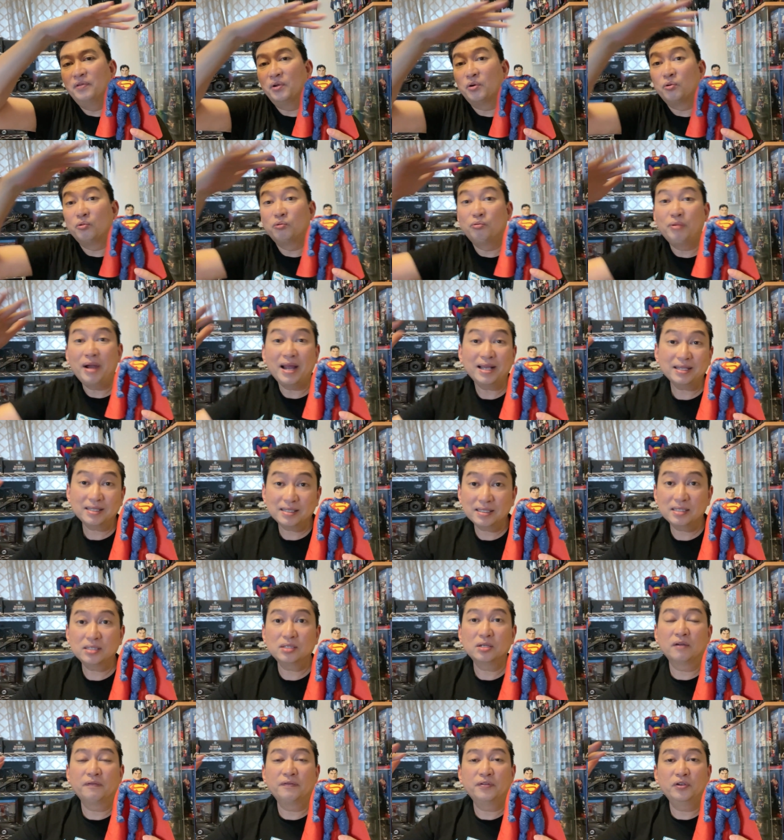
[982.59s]
the
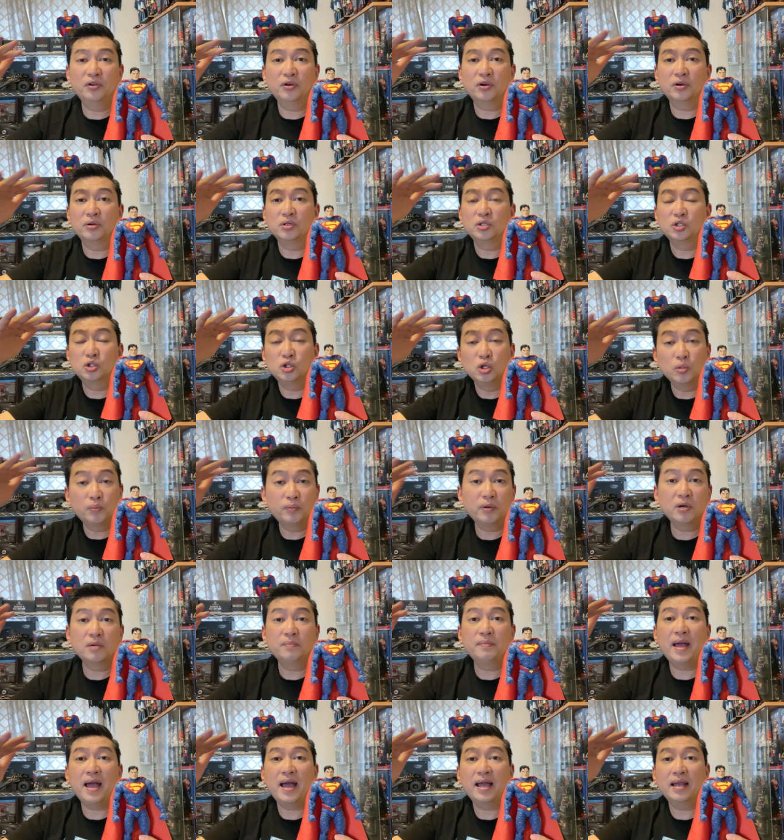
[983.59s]
rest of your
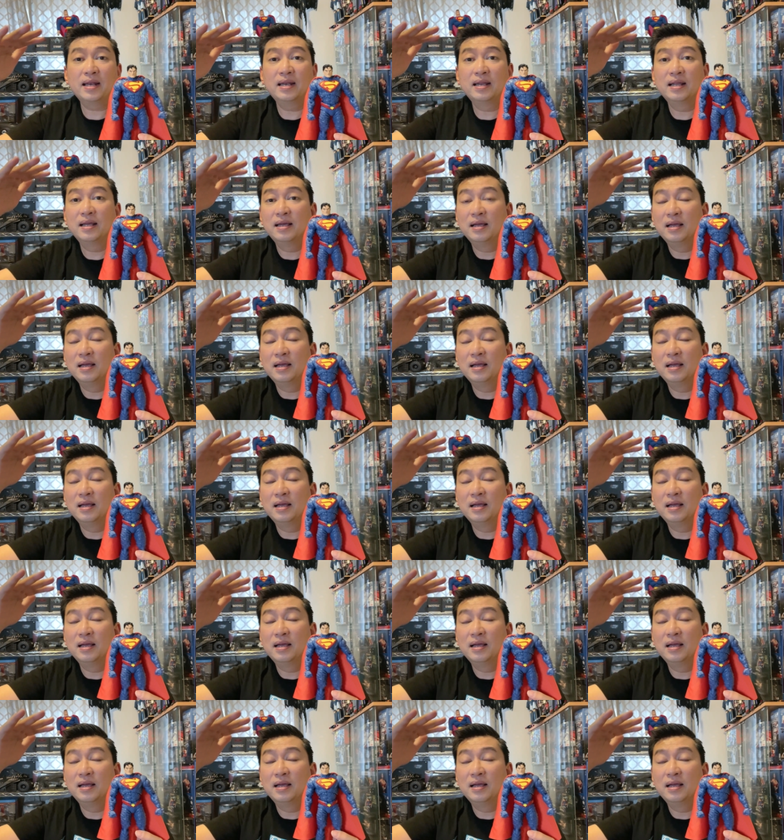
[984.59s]
Superman